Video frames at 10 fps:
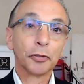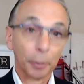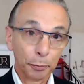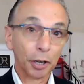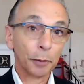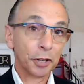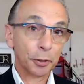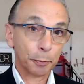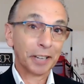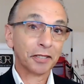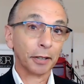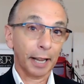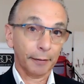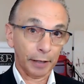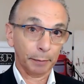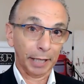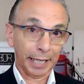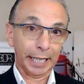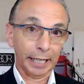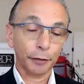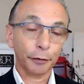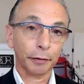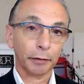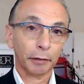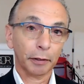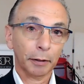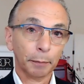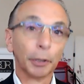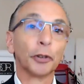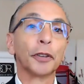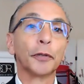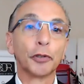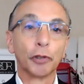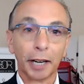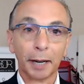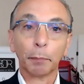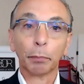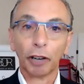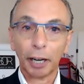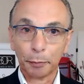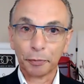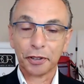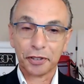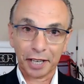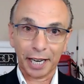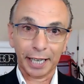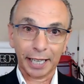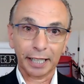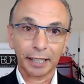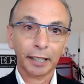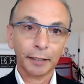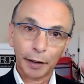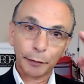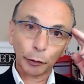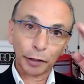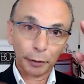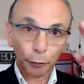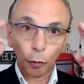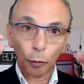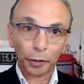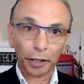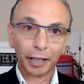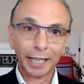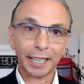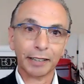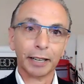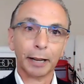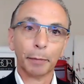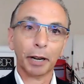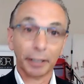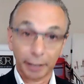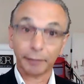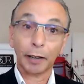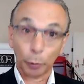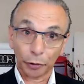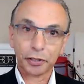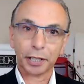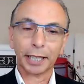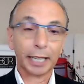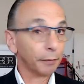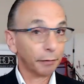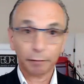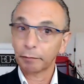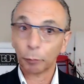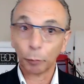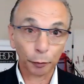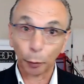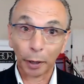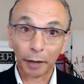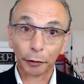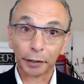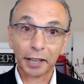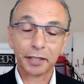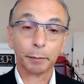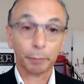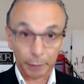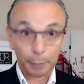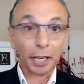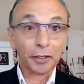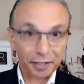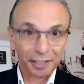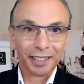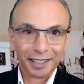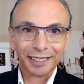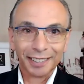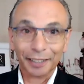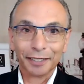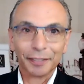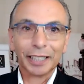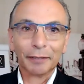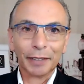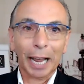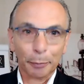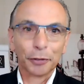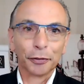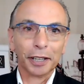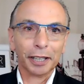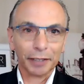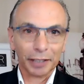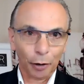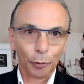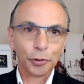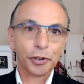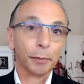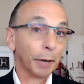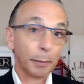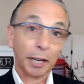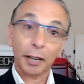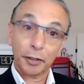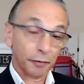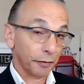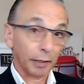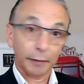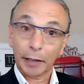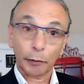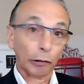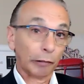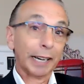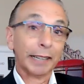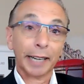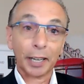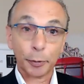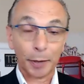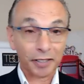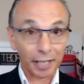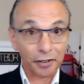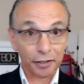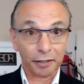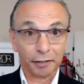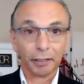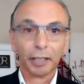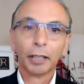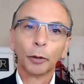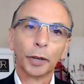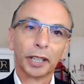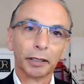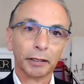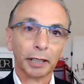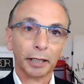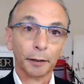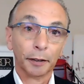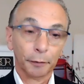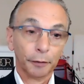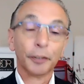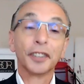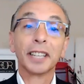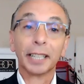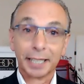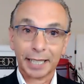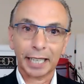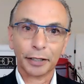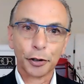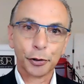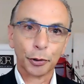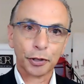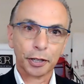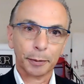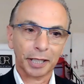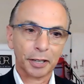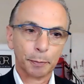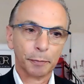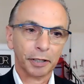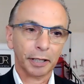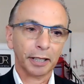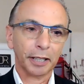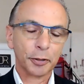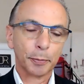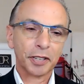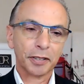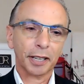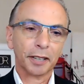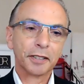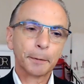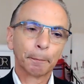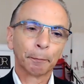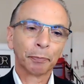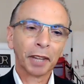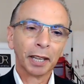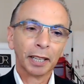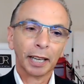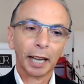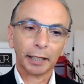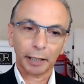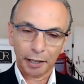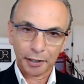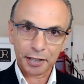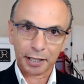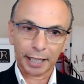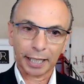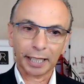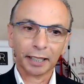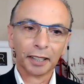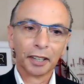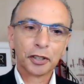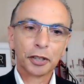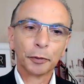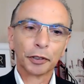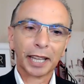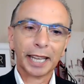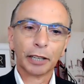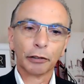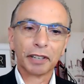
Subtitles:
sometimes it's best to let them leave, because if you try and bribe them to stay, they've already formed an idea in their mind that they want to leave for whatever reason. Maybe it's the atmosphere, the culture, maybe it's that they've got greater expectations and we can facilitate in the short term in this business. And lastly, some of the key